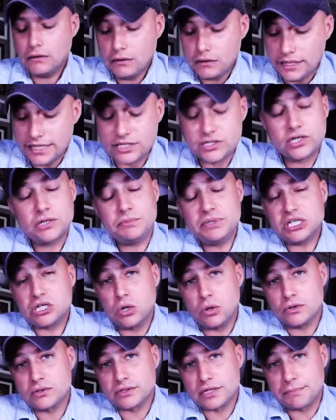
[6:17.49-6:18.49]
it could be
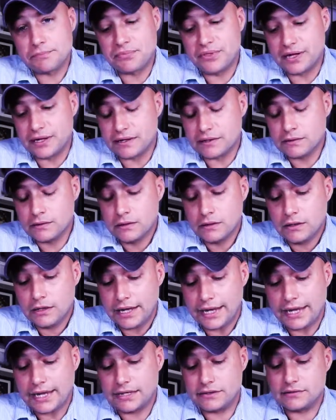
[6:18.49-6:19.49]
colder up there,
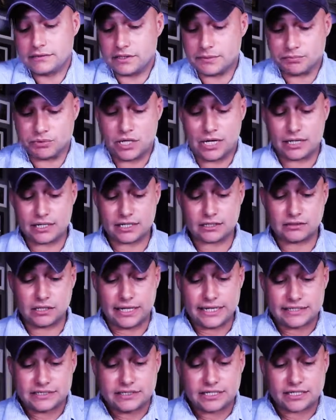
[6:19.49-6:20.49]
and the product
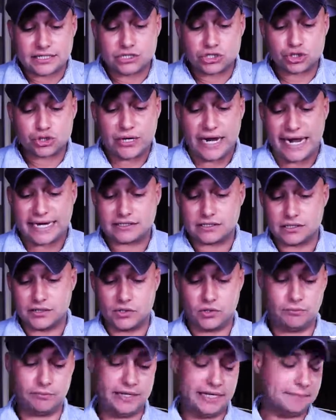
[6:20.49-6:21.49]
likes to contract a
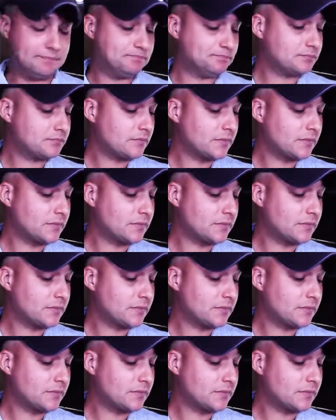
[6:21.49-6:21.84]
little bit.